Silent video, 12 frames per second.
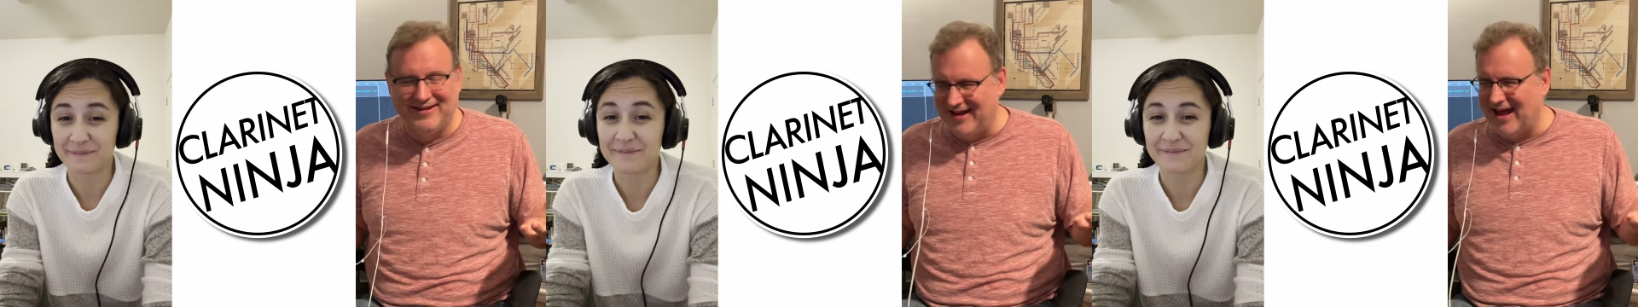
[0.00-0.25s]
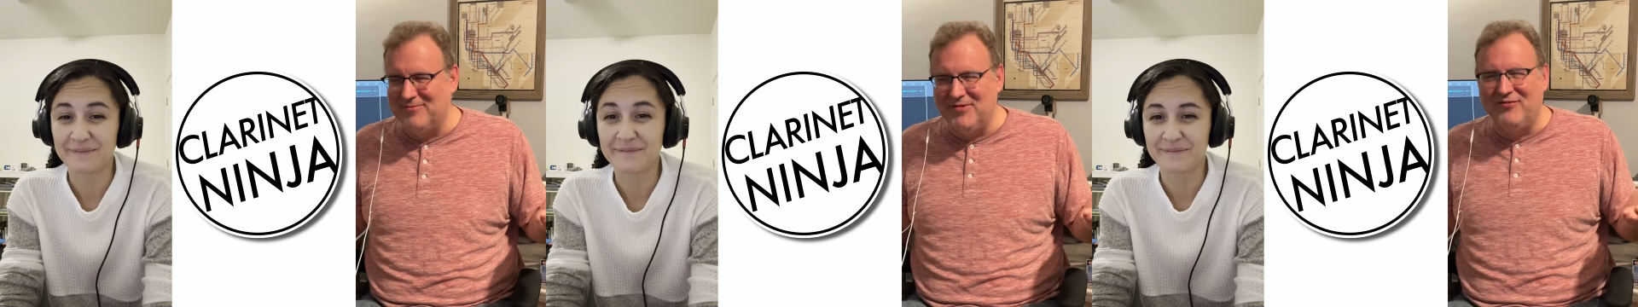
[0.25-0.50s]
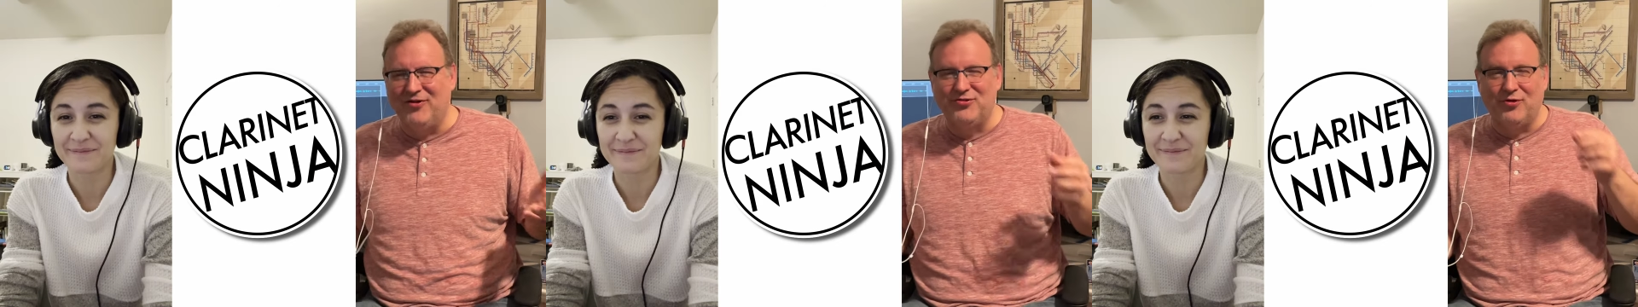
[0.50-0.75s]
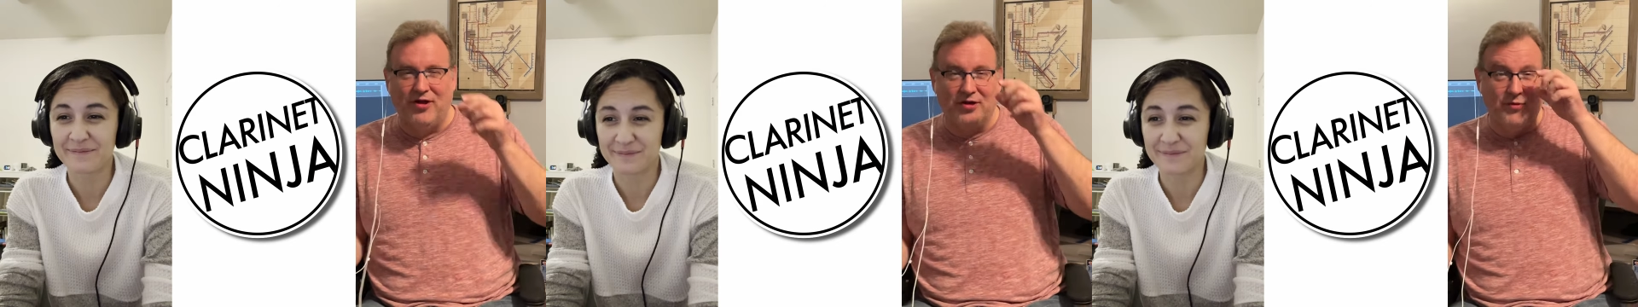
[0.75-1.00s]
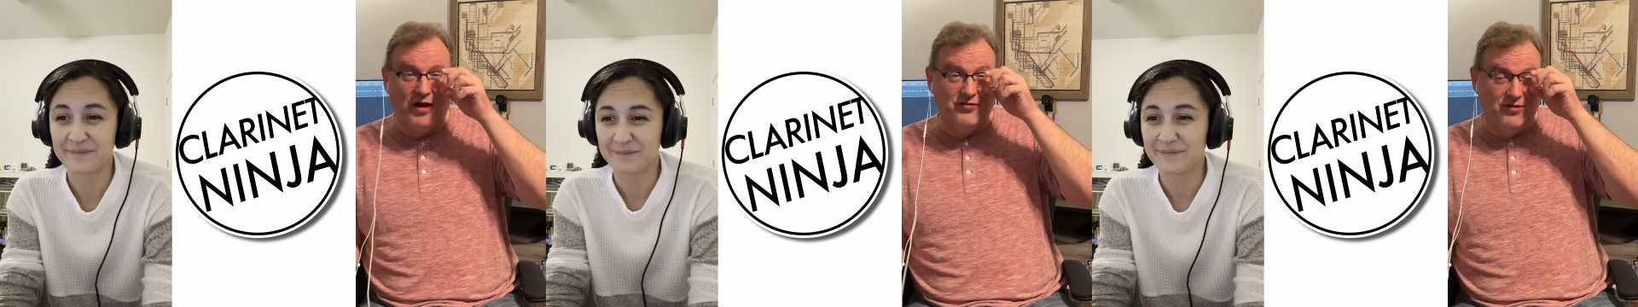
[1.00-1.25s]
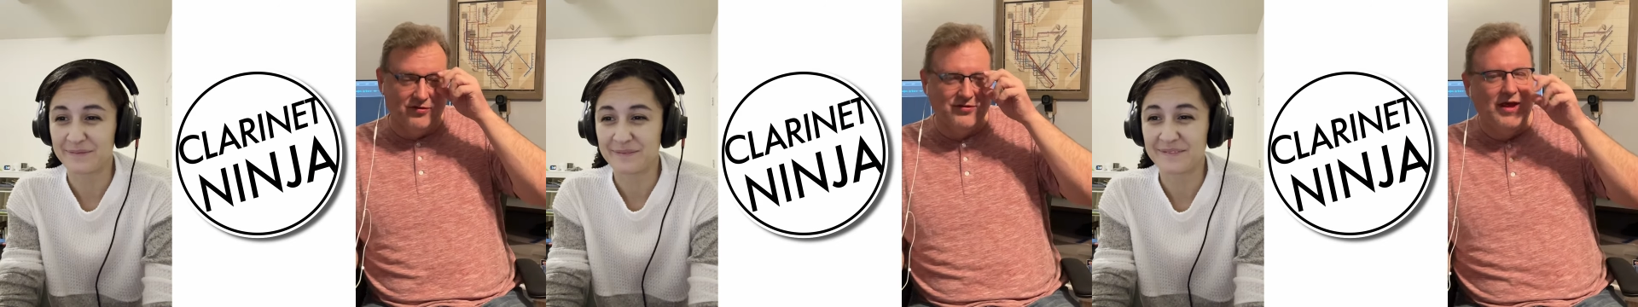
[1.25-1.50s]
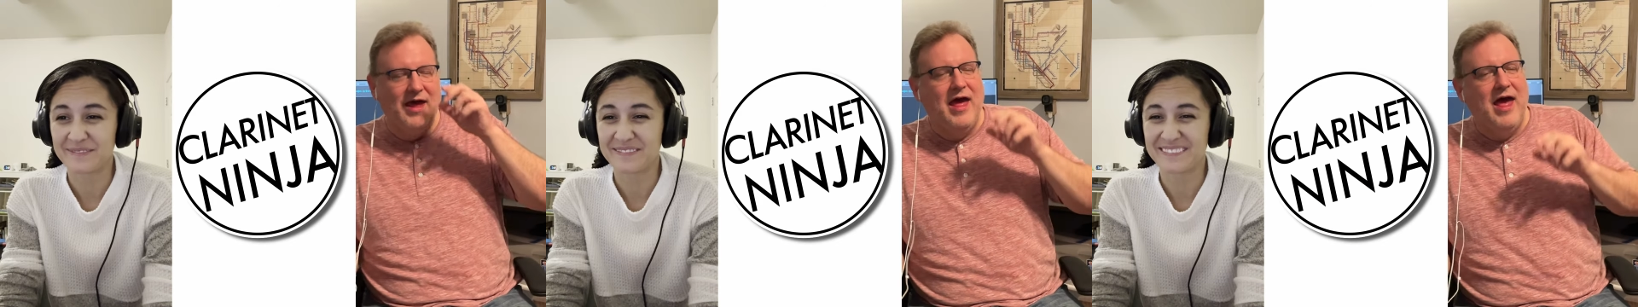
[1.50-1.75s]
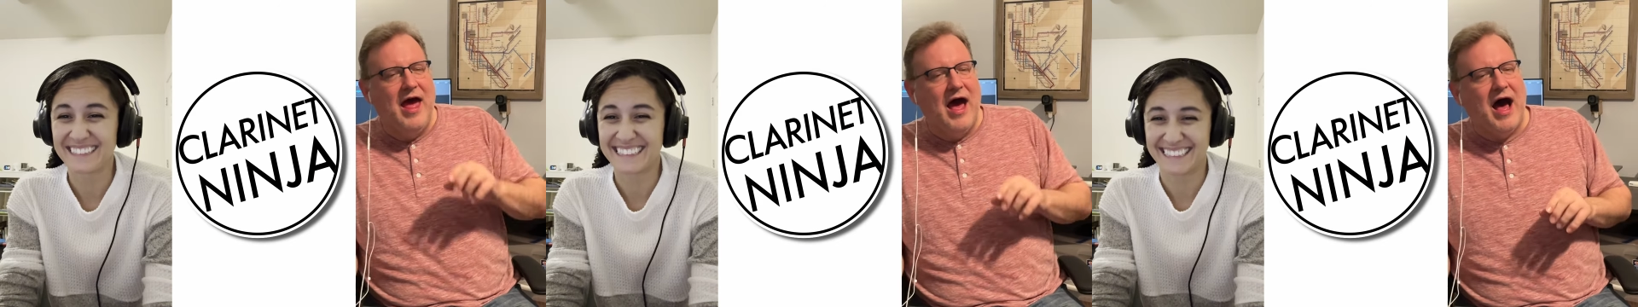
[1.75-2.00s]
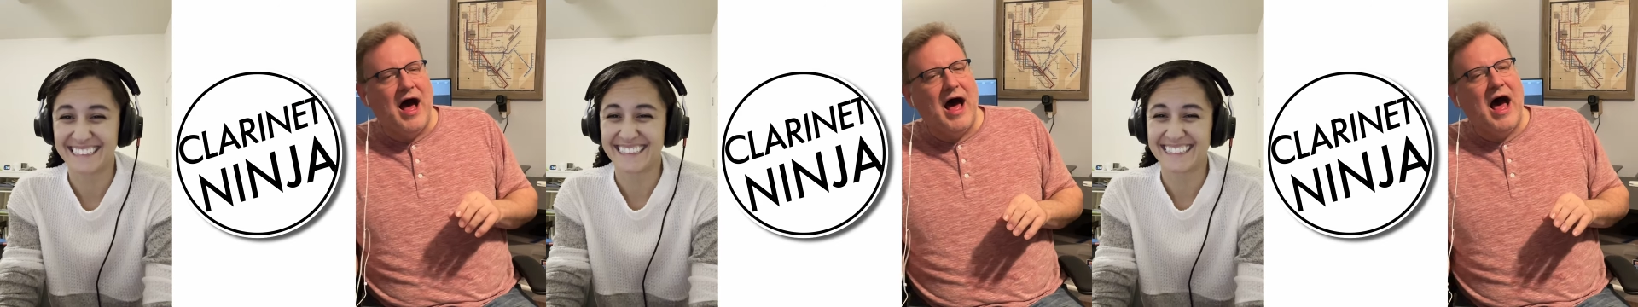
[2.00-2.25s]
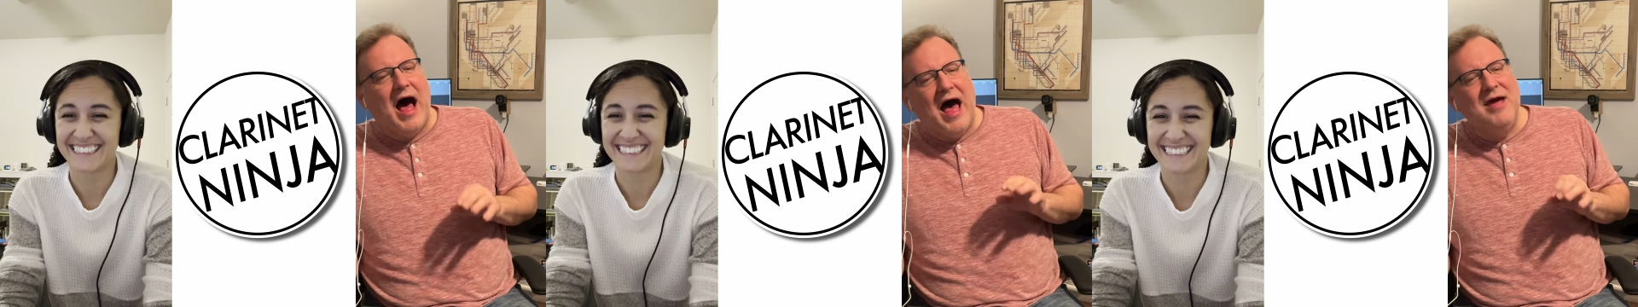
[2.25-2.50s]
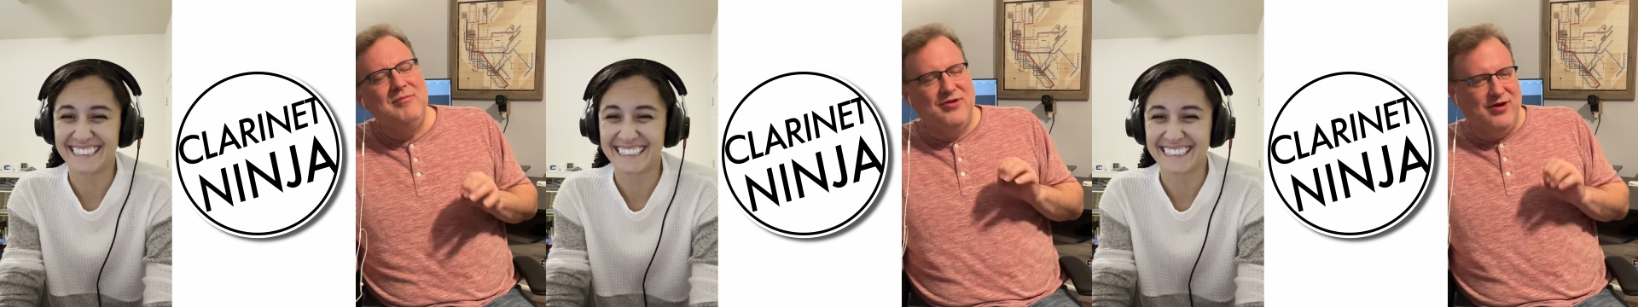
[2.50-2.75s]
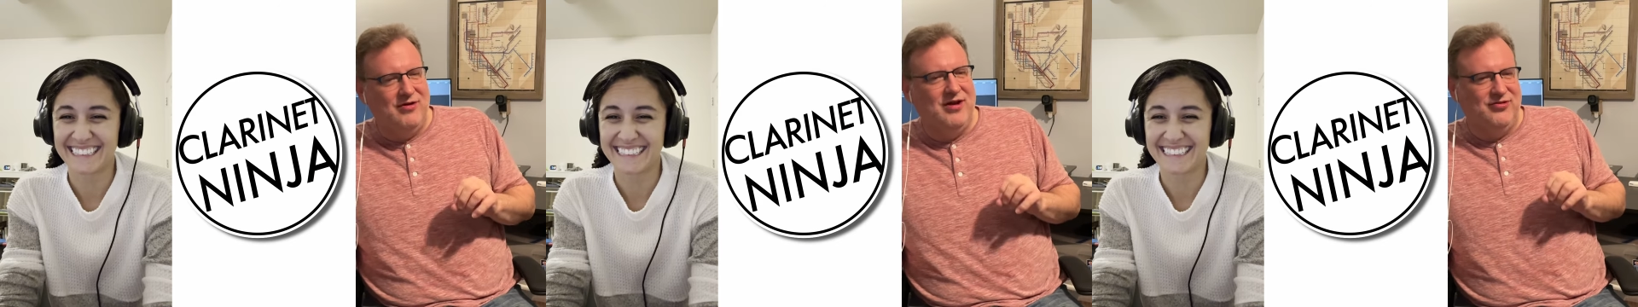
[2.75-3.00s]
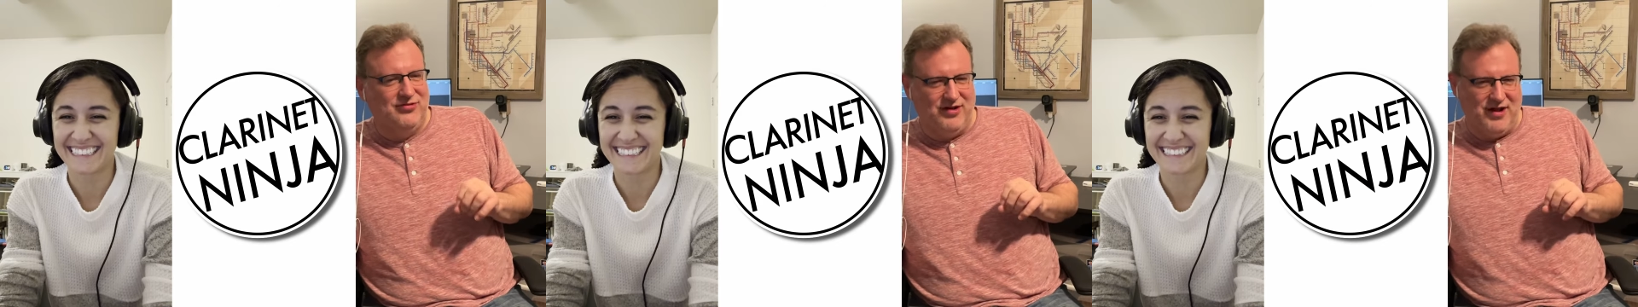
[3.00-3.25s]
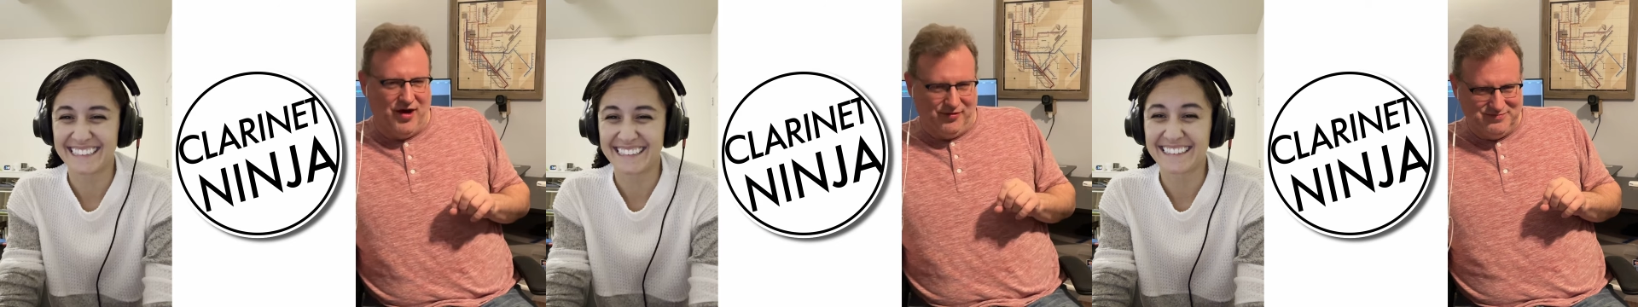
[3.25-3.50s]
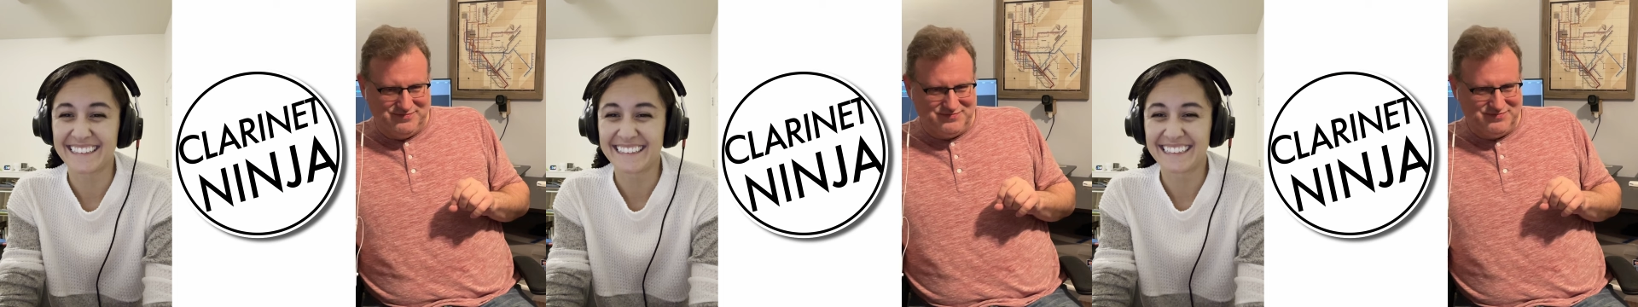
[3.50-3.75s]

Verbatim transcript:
Speaker 1: I'm never short on questions. I'm curious to know,